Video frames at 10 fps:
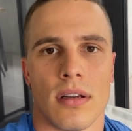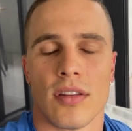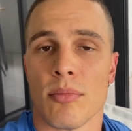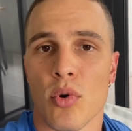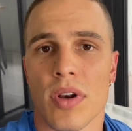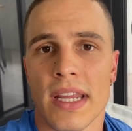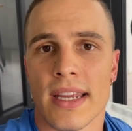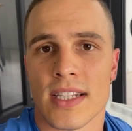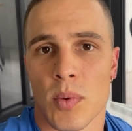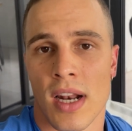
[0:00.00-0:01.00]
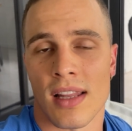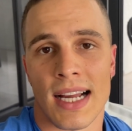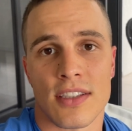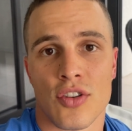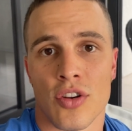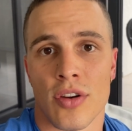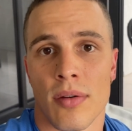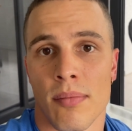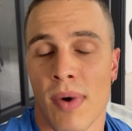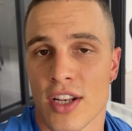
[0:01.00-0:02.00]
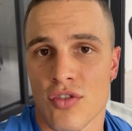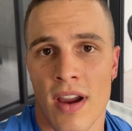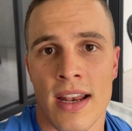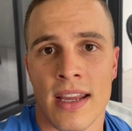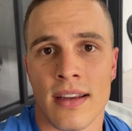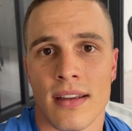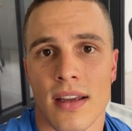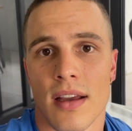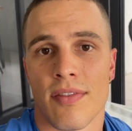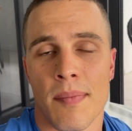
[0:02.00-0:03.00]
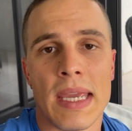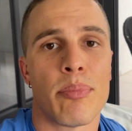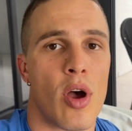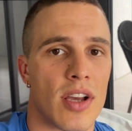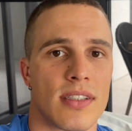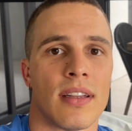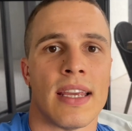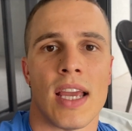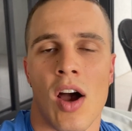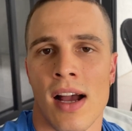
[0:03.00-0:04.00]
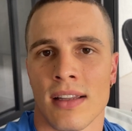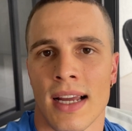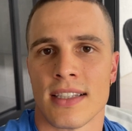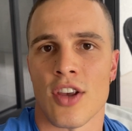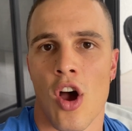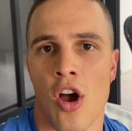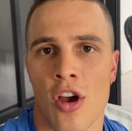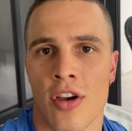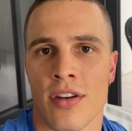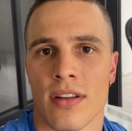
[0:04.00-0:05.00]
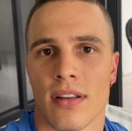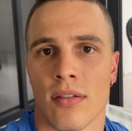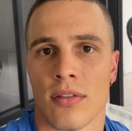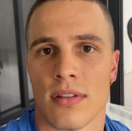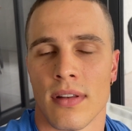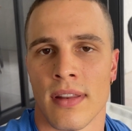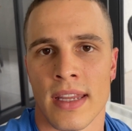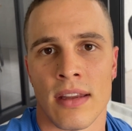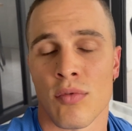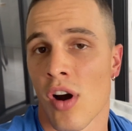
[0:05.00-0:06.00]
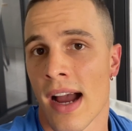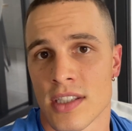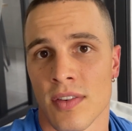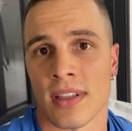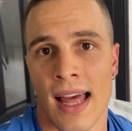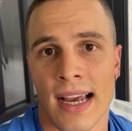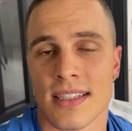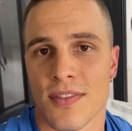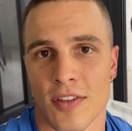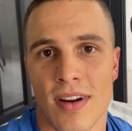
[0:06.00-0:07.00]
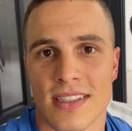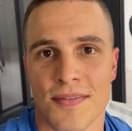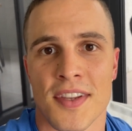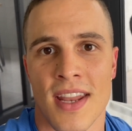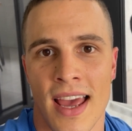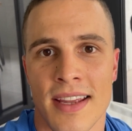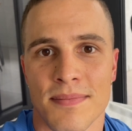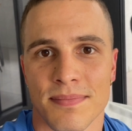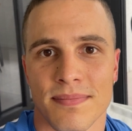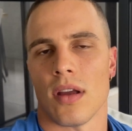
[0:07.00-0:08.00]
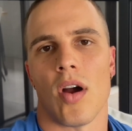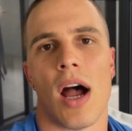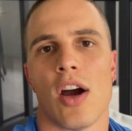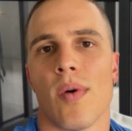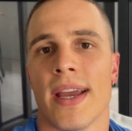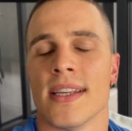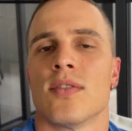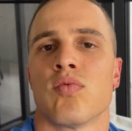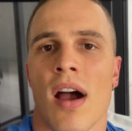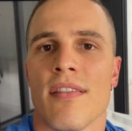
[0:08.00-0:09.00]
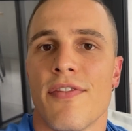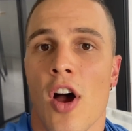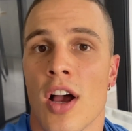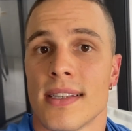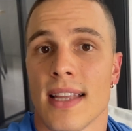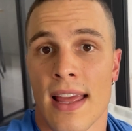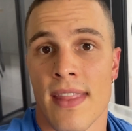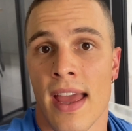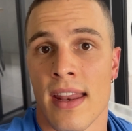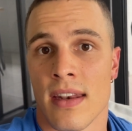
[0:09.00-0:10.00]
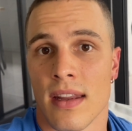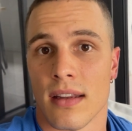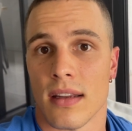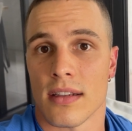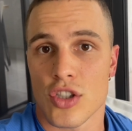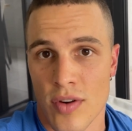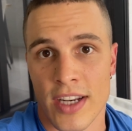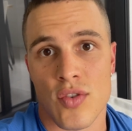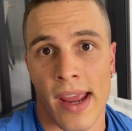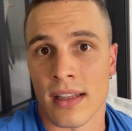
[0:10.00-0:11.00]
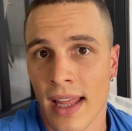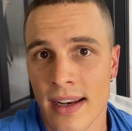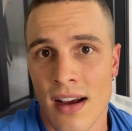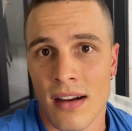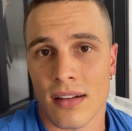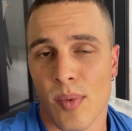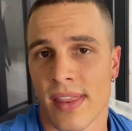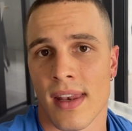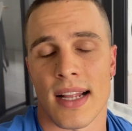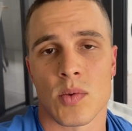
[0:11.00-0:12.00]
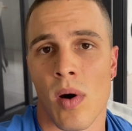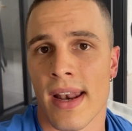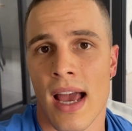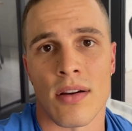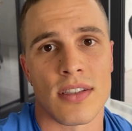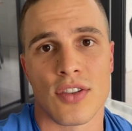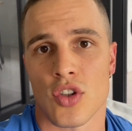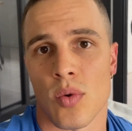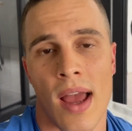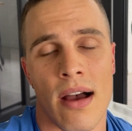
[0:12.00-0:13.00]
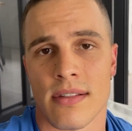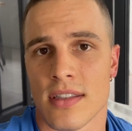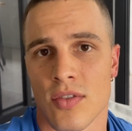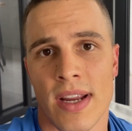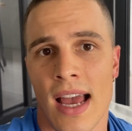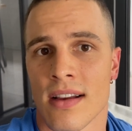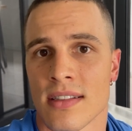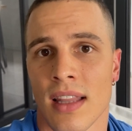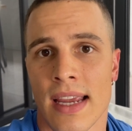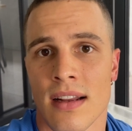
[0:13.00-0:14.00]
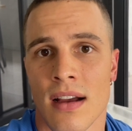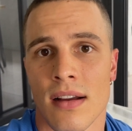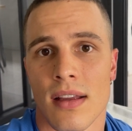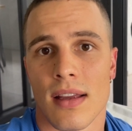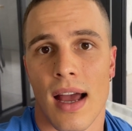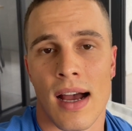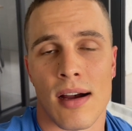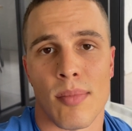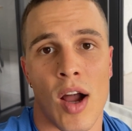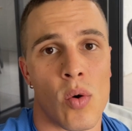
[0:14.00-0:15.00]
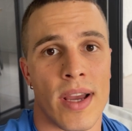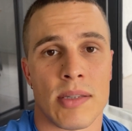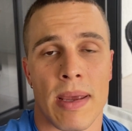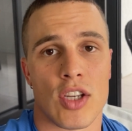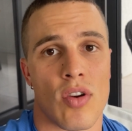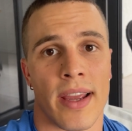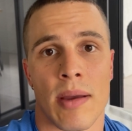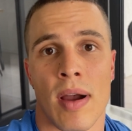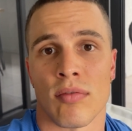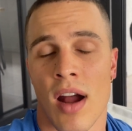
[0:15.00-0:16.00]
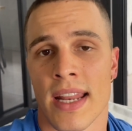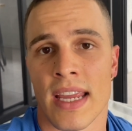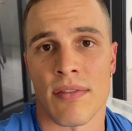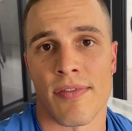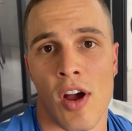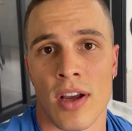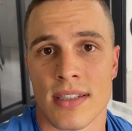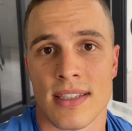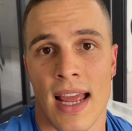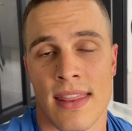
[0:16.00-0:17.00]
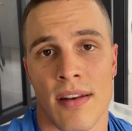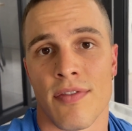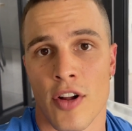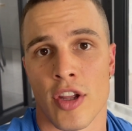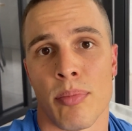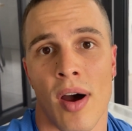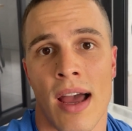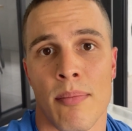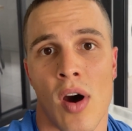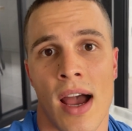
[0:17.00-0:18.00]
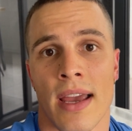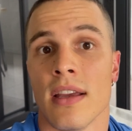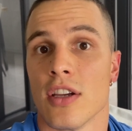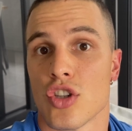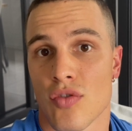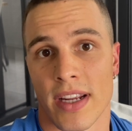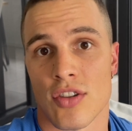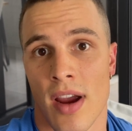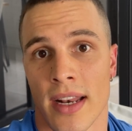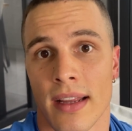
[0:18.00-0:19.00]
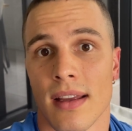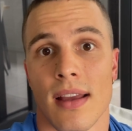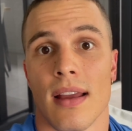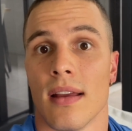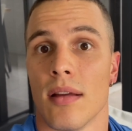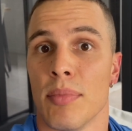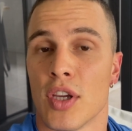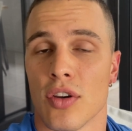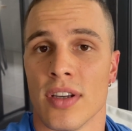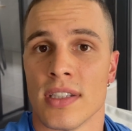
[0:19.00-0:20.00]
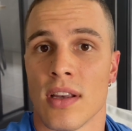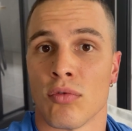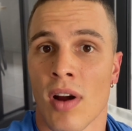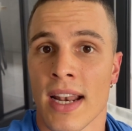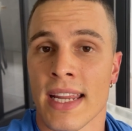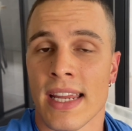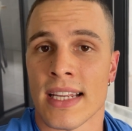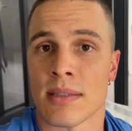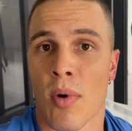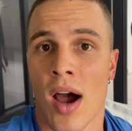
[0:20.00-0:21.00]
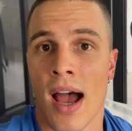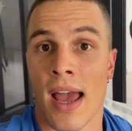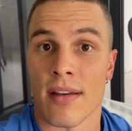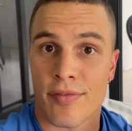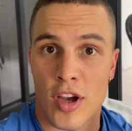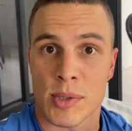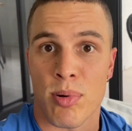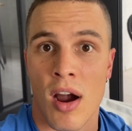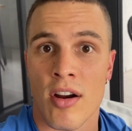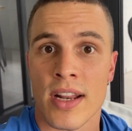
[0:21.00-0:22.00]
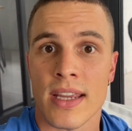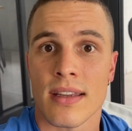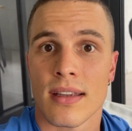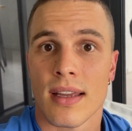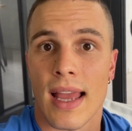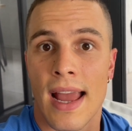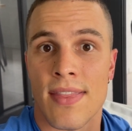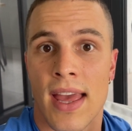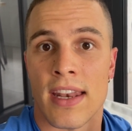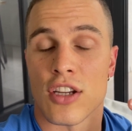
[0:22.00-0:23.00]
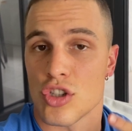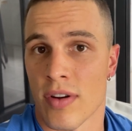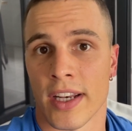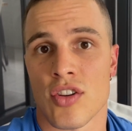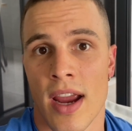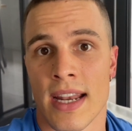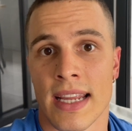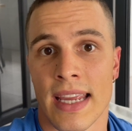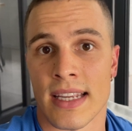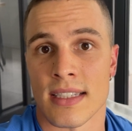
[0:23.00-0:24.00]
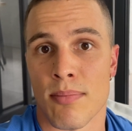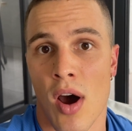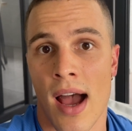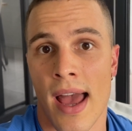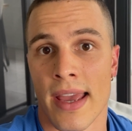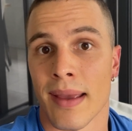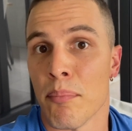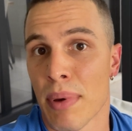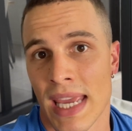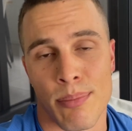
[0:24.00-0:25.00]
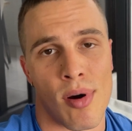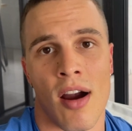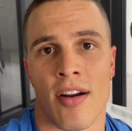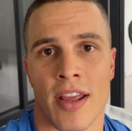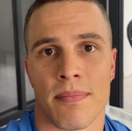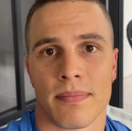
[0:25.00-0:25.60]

The morning is when I like to do my training. For me personally, I like to earn the right to relax for the rest of the day. I always run first and then strength train later, whether that's 1 hour, 2 hours, 3 hours later. I always make sure I get my running in first and then followed by my strength training, because running is my first priority and then strength training is my B priority.